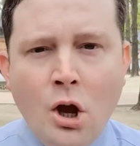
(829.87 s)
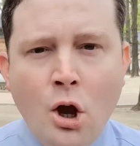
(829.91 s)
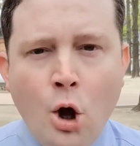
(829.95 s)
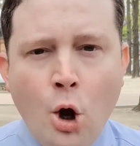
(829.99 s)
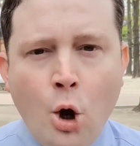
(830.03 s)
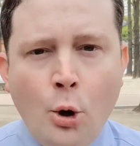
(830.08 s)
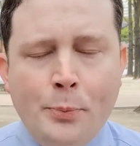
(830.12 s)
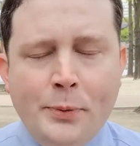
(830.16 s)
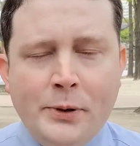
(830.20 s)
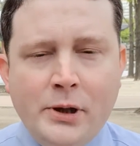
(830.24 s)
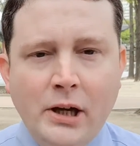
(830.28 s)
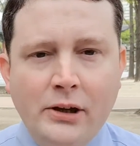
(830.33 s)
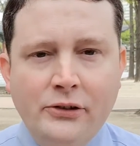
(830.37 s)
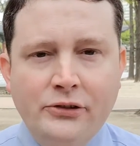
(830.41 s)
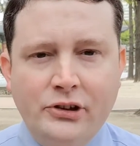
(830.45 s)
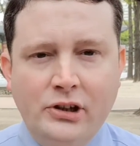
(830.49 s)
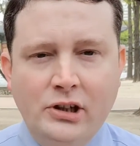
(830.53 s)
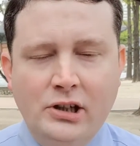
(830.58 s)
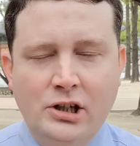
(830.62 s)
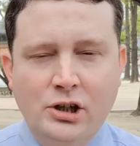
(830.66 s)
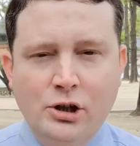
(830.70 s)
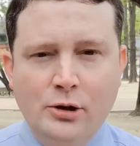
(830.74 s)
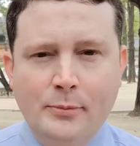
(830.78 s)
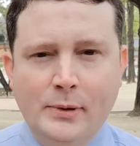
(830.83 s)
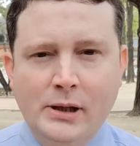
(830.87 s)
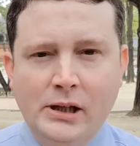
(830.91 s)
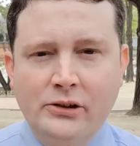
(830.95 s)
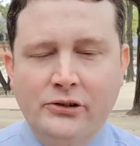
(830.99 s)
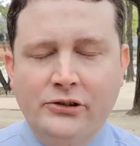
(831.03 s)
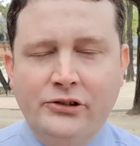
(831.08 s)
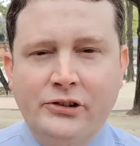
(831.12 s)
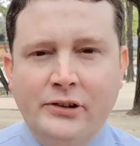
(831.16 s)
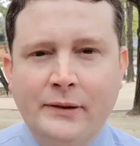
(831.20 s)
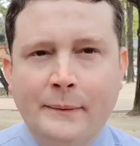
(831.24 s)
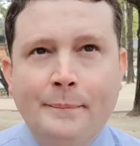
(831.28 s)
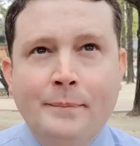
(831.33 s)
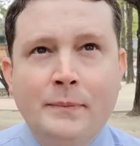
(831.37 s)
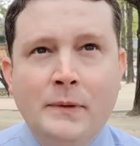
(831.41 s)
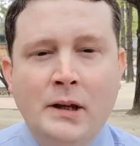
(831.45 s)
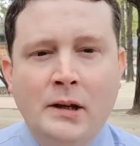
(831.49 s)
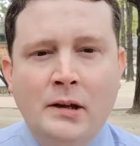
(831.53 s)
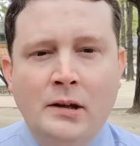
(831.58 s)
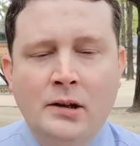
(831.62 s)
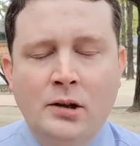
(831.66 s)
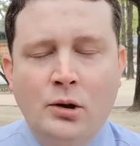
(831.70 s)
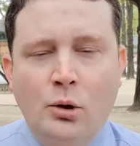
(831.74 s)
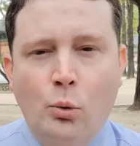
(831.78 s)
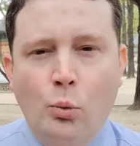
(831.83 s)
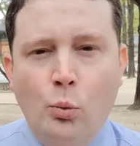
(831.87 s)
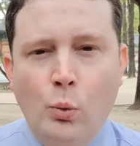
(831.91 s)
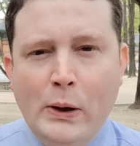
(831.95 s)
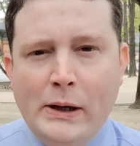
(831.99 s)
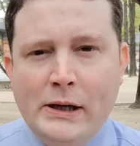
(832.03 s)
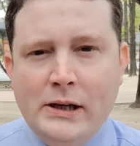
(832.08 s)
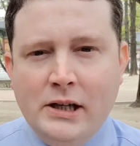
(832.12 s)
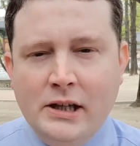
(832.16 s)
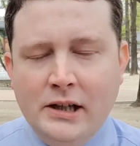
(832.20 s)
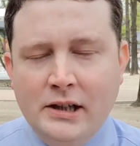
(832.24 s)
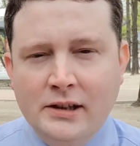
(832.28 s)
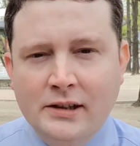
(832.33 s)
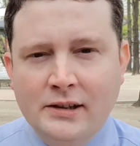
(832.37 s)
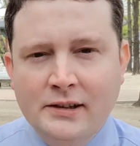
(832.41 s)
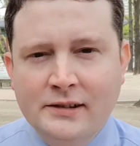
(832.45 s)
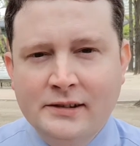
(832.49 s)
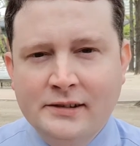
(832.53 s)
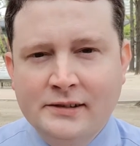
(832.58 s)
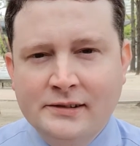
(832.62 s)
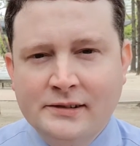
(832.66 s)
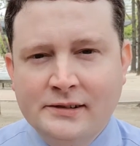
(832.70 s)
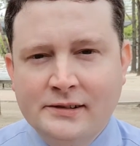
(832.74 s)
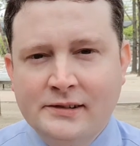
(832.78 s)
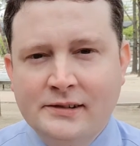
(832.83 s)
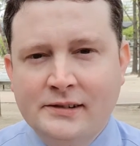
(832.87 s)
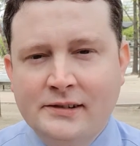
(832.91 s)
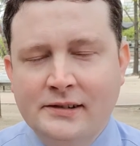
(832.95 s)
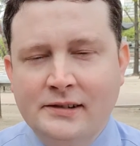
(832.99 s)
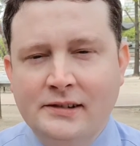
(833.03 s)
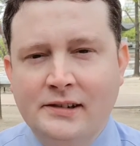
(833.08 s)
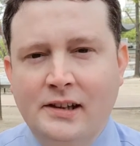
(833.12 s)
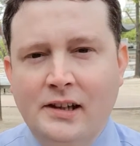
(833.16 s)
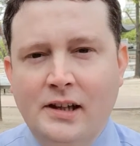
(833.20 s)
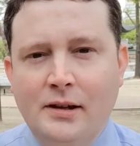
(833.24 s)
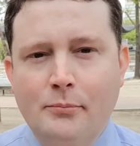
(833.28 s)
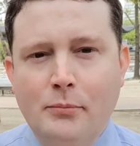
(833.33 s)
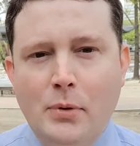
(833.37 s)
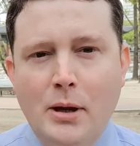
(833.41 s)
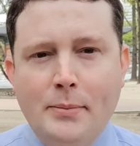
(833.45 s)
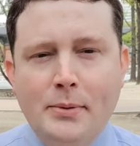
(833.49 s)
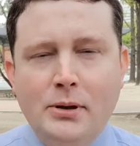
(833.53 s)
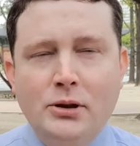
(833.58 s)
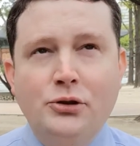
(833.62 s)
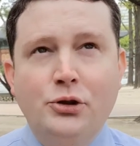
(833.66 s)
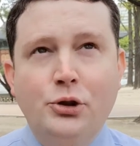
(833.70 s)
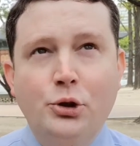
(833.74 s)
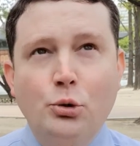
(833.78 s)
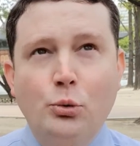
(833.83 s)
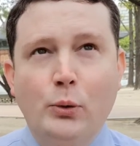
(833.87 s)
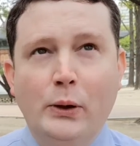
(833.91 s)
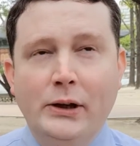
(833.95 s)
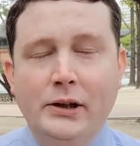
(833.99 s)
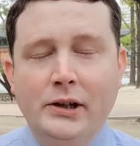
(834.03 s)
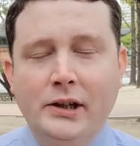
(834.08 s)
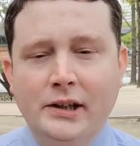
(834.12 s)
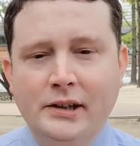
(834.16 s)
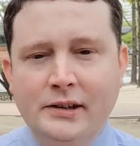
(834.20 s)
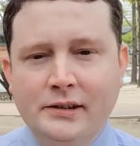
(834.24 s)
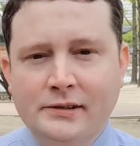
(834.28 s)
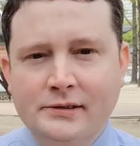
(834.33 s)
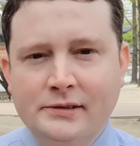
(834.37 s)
Hope you guys can hear me. It's windy, maybe too windy.